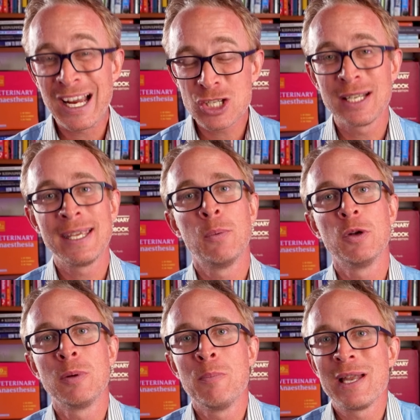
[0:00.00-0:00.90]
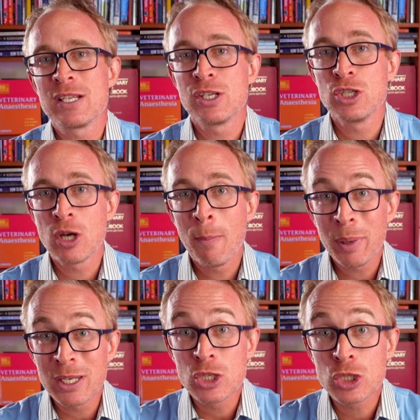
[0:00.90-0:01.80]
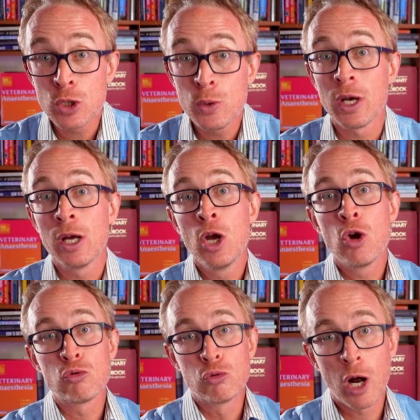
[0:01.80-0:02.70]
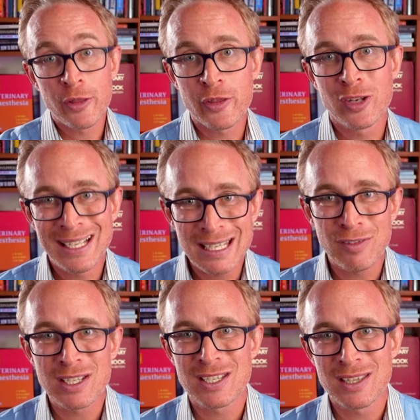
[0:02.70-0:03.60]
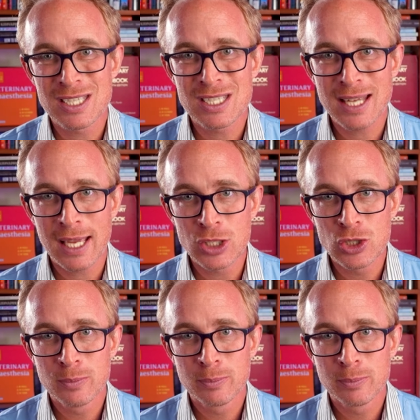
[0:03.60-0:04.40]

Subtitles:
Actually, it would have been better to jump in sooner rather than leave it to this stage.